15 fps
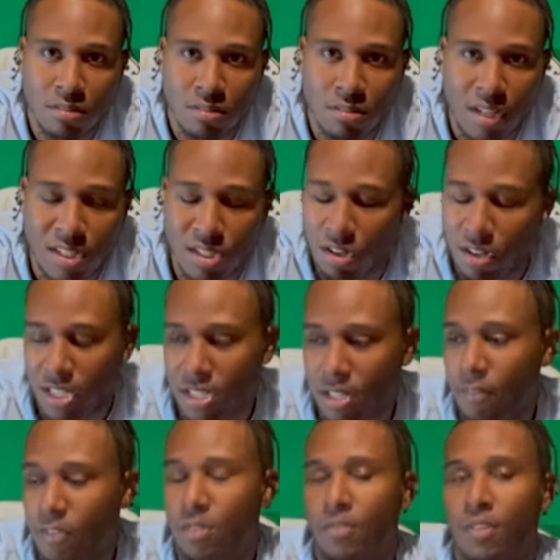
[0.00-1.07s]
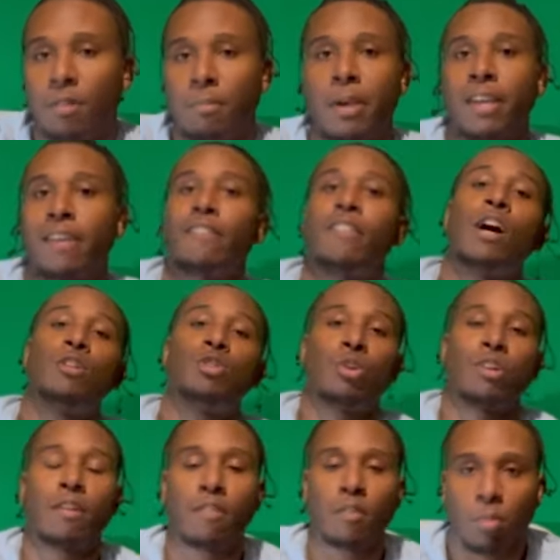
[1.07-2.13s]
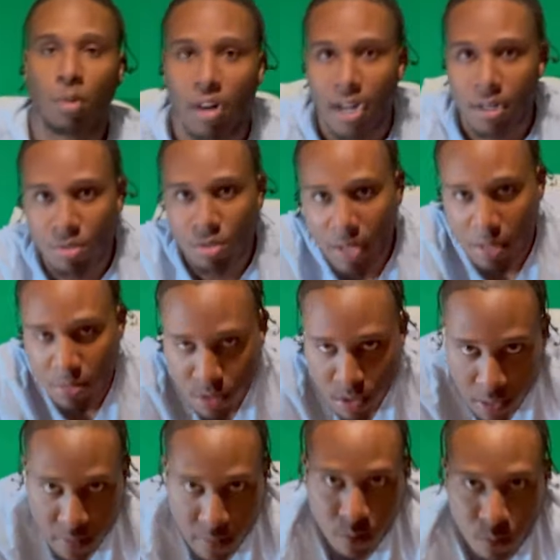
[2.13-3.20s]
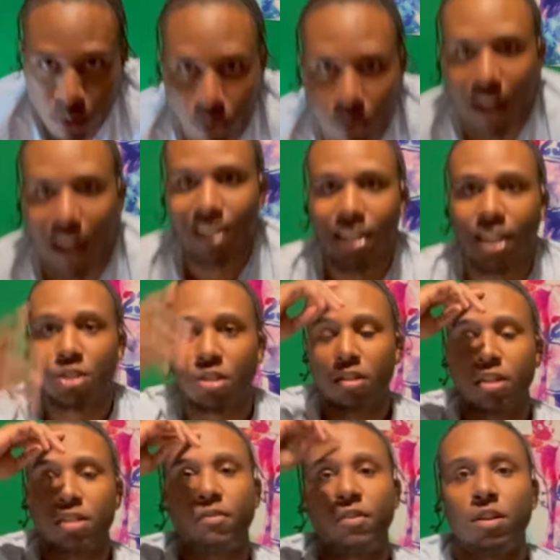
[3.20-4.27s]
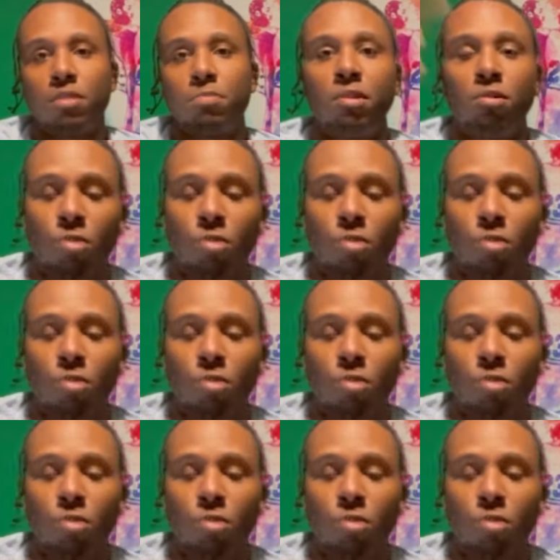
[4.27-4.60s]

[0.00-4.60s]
That's all I got to say for this video, man. If y'all enjoyed, give me a ball, like, subscribe, if you're new. I'll catch y'all in the next video. It's been